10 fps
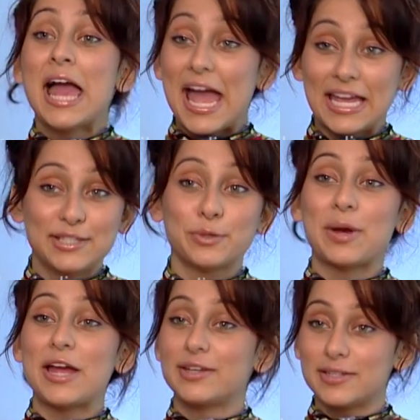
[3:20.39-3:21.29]
AIDS
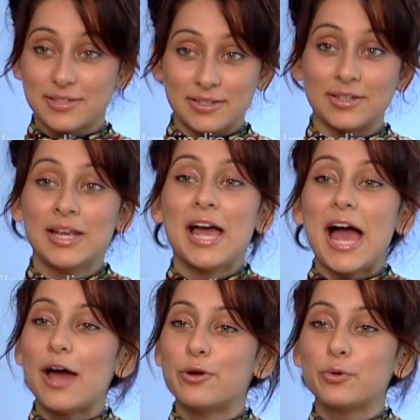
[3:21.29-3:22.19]
awareness
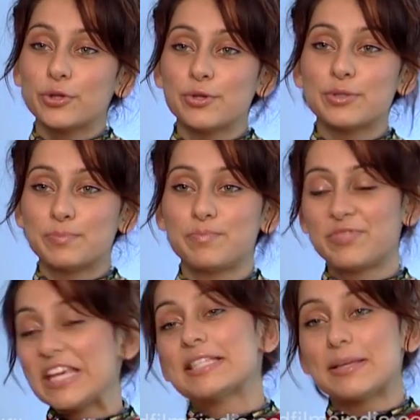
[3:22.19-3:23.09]
and all those
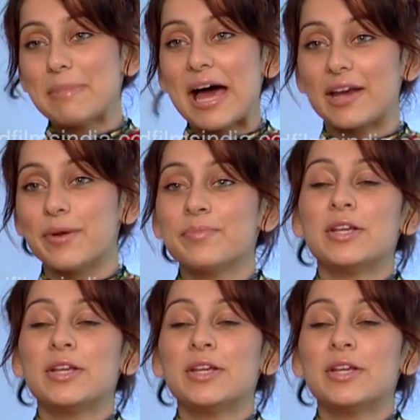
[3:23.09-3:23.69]
things that matter.